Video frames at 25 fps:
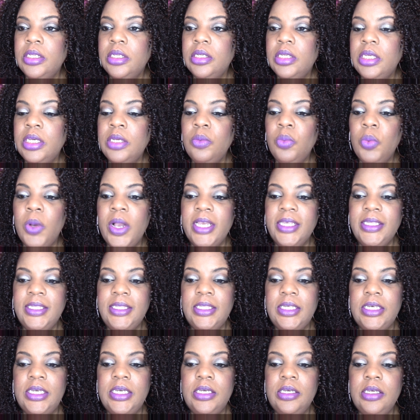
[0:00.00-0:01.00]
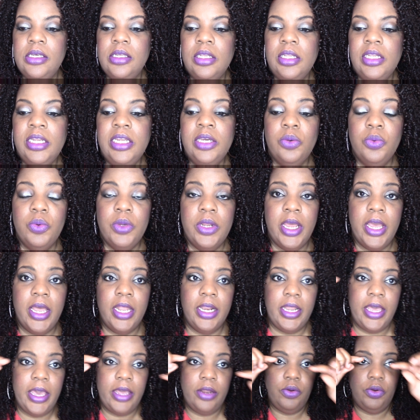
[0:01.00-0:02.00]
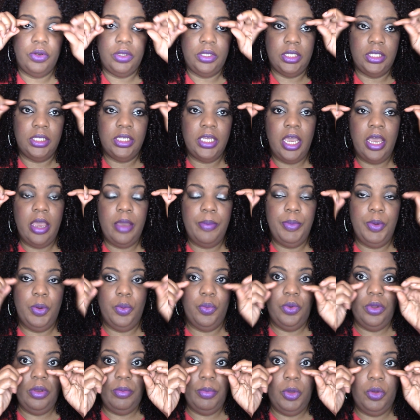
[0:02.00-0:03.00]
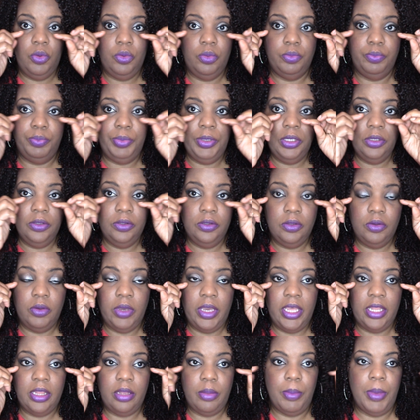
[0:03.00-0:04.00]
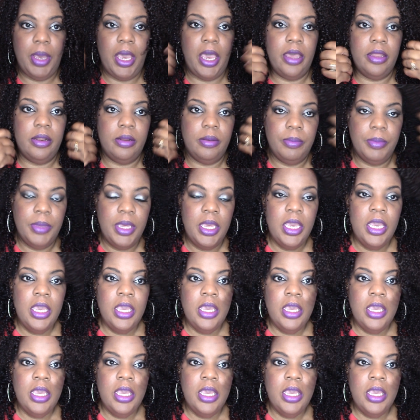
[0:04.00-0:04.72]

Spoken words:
NYC. Liquid eyeliner at the top and Rimmel pencil at the bottom.